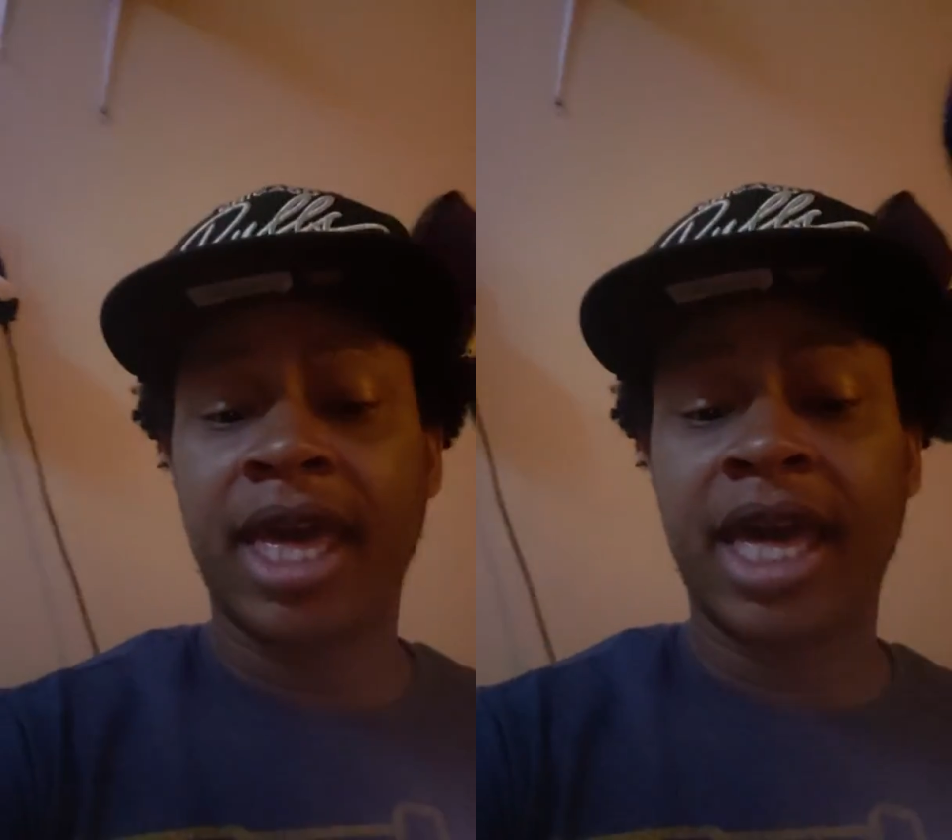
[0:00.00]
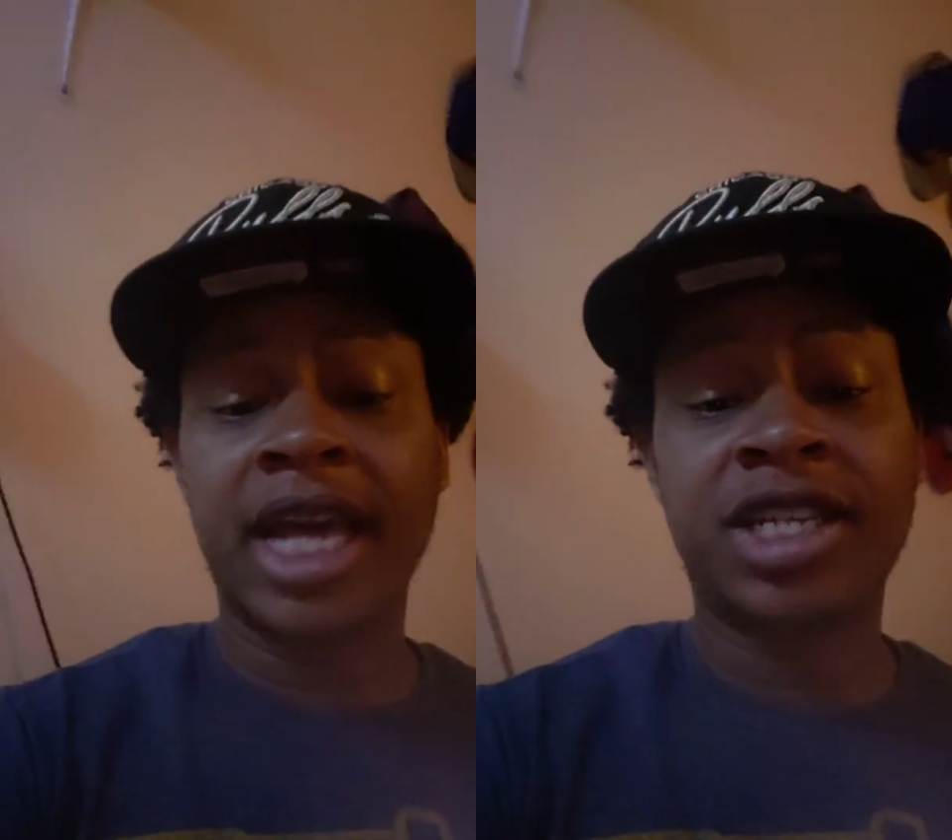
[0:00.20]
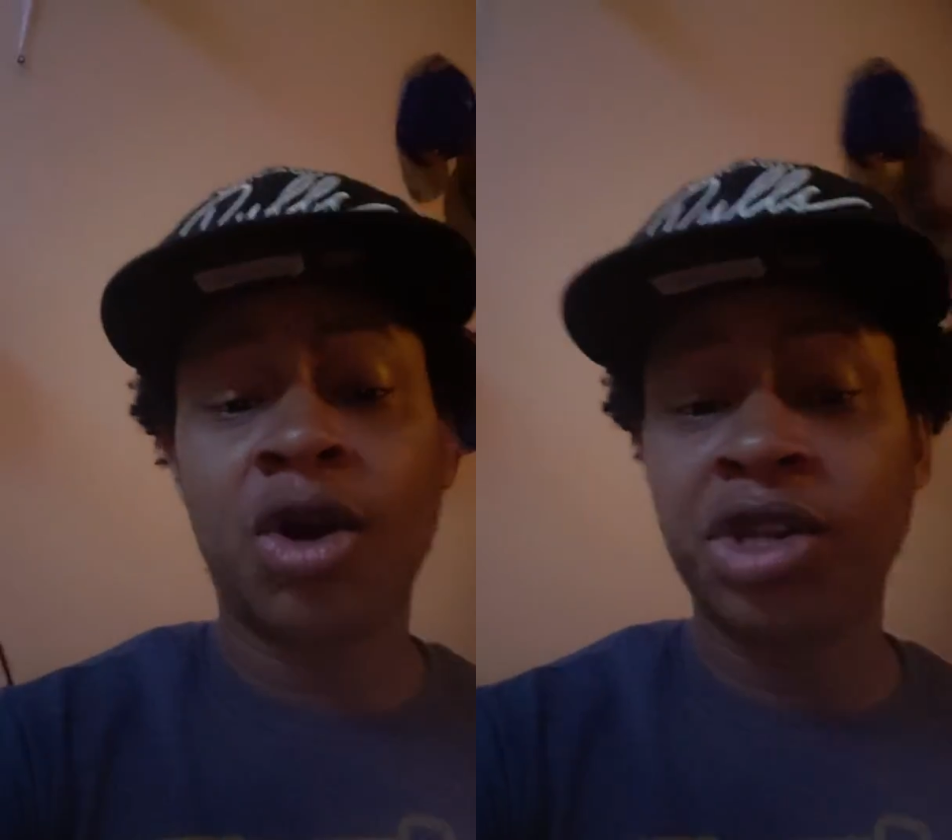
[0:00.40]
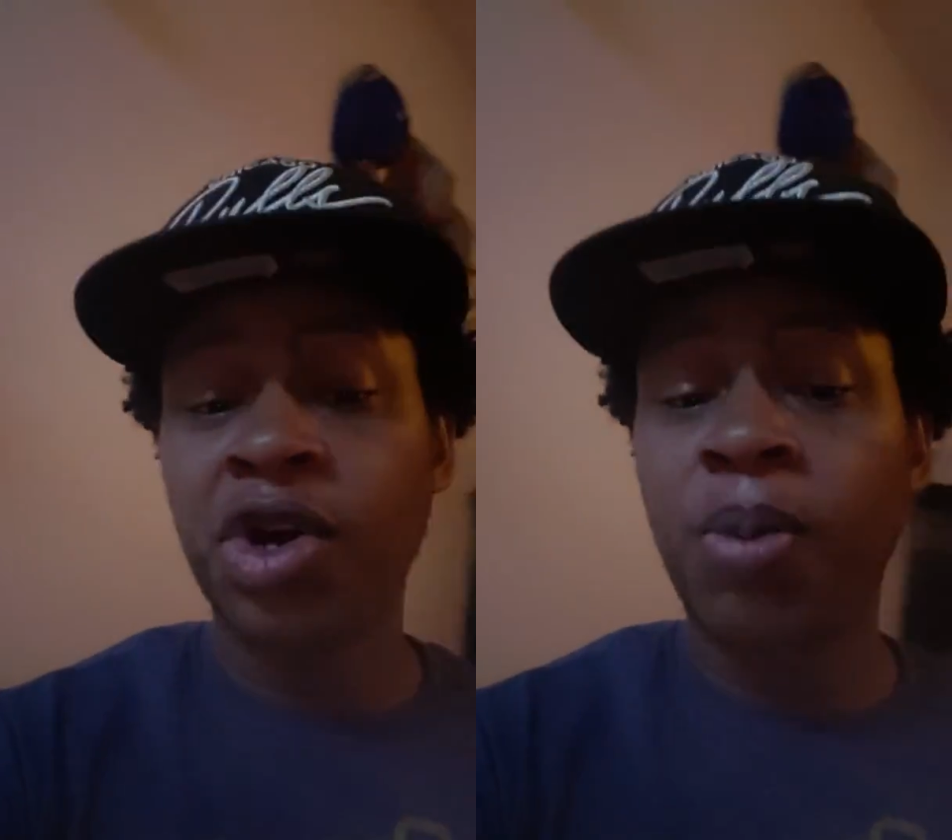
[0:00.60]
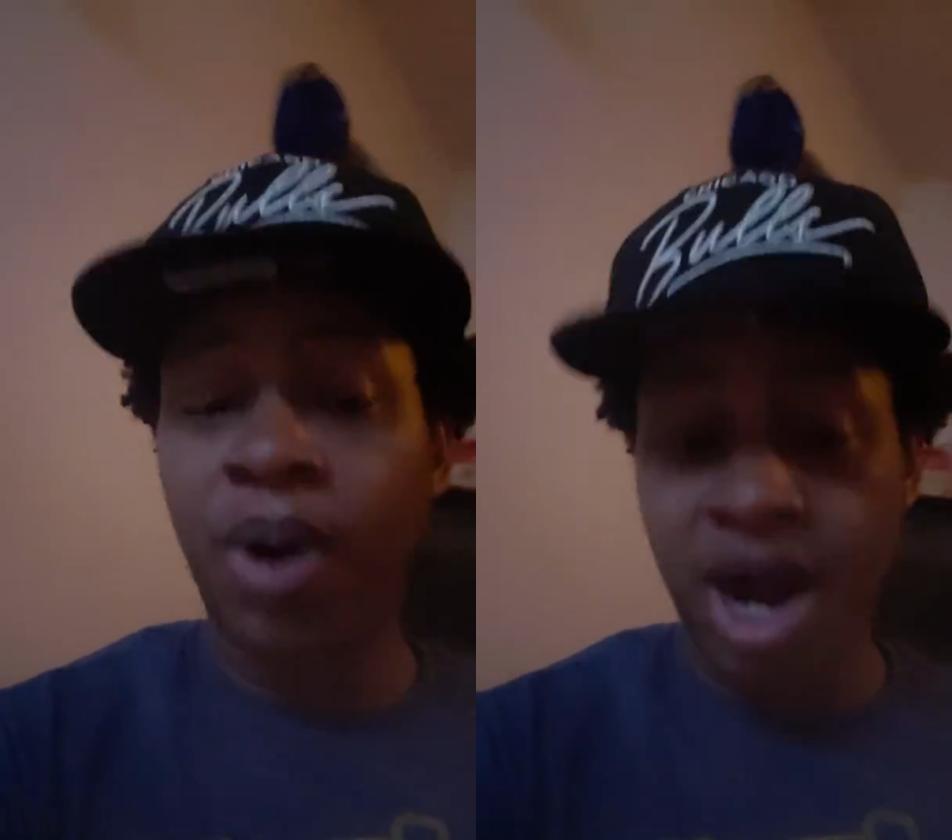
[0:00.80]

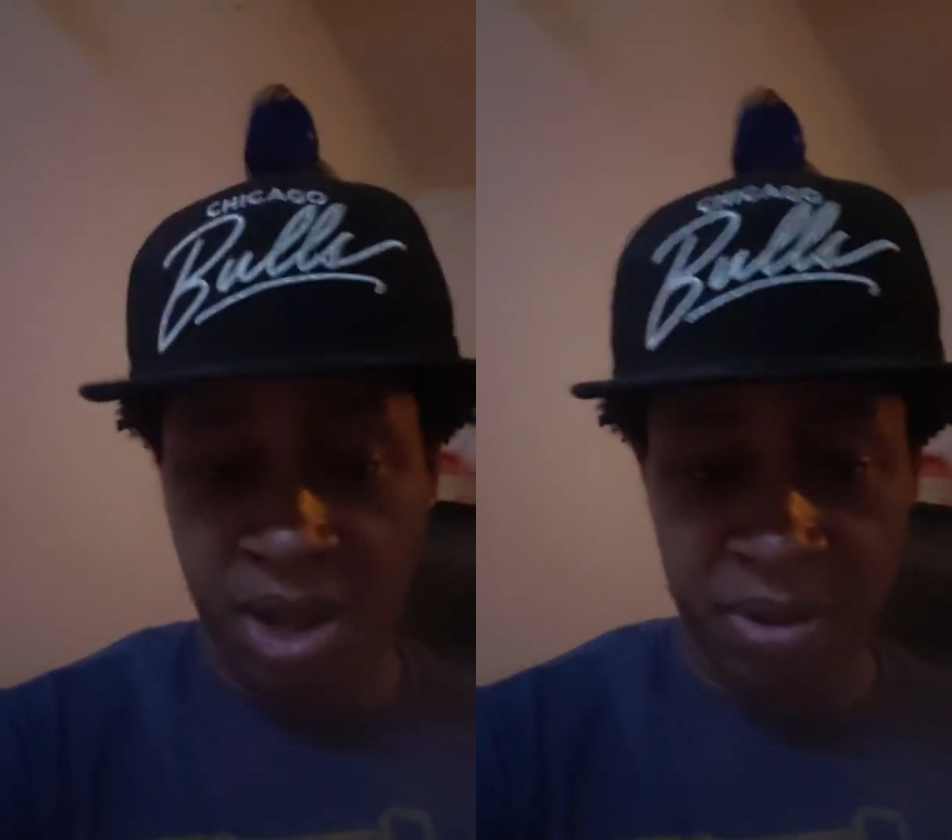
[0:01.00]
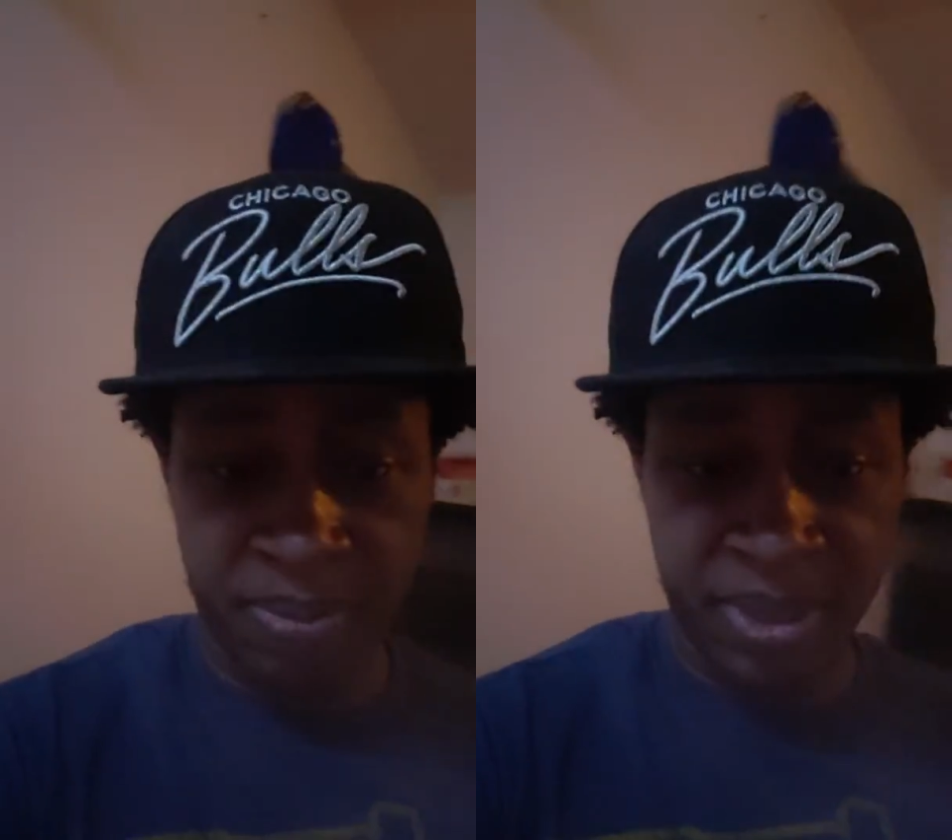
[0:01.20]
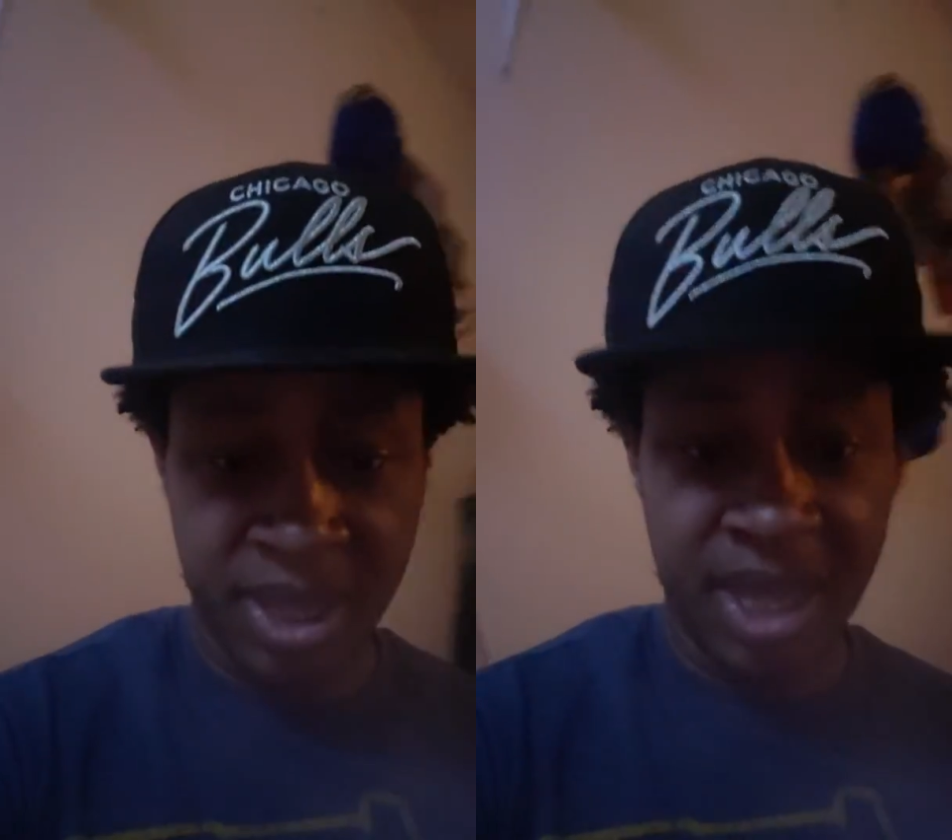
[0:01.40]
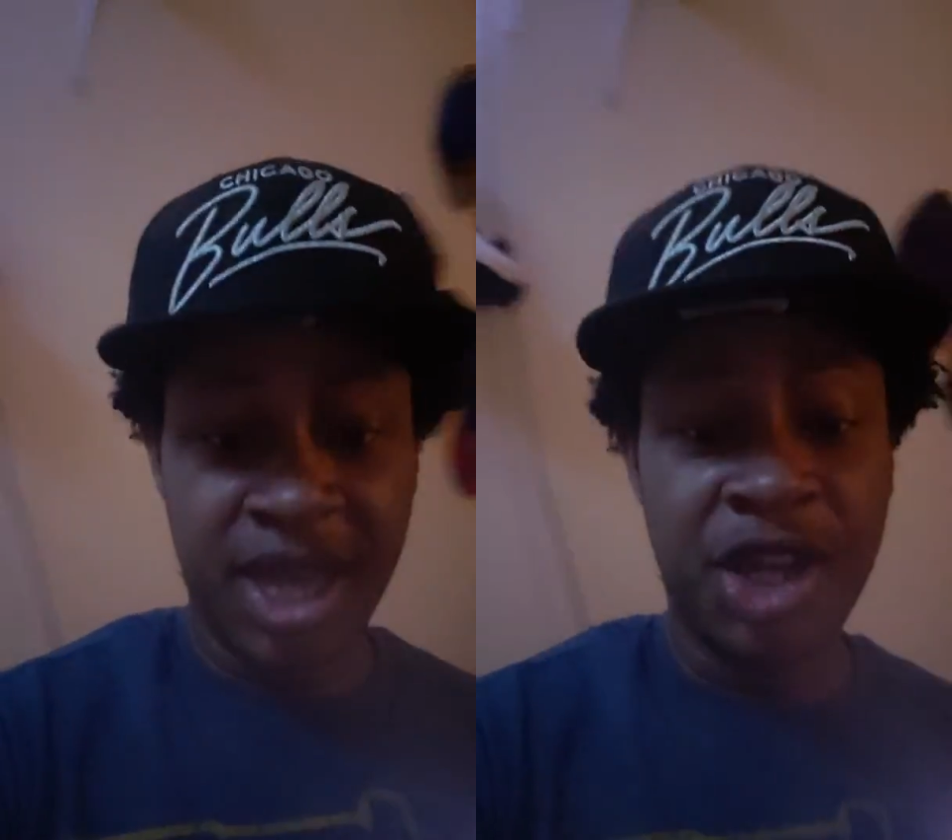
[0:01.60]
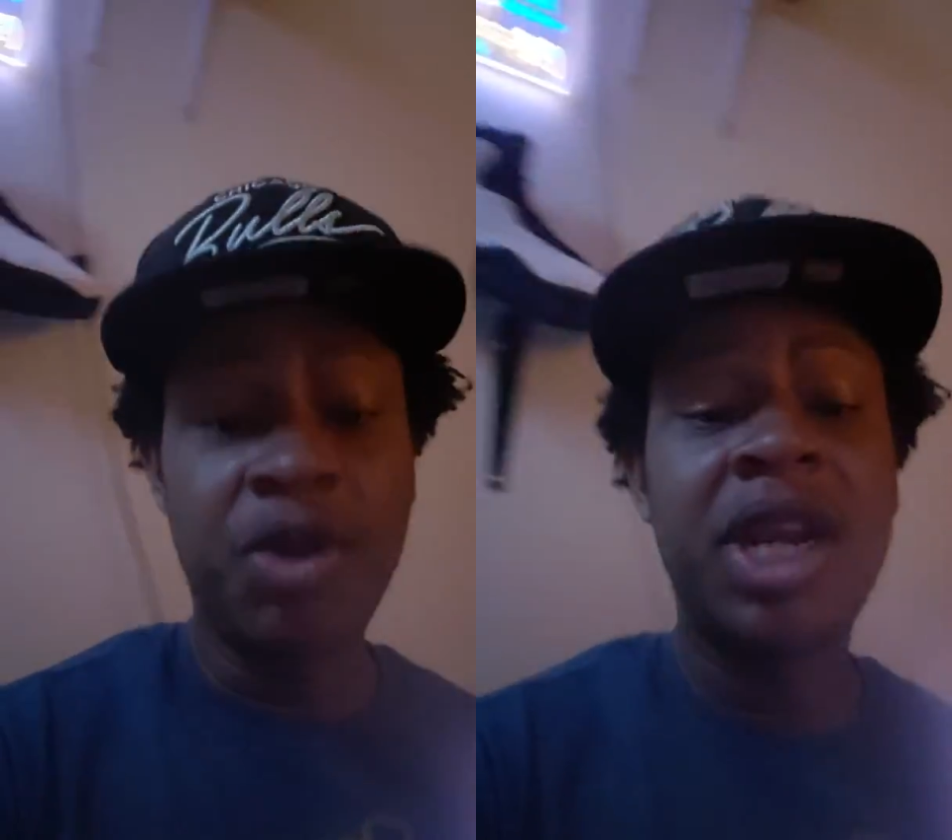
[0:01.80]
Antonio Brown, you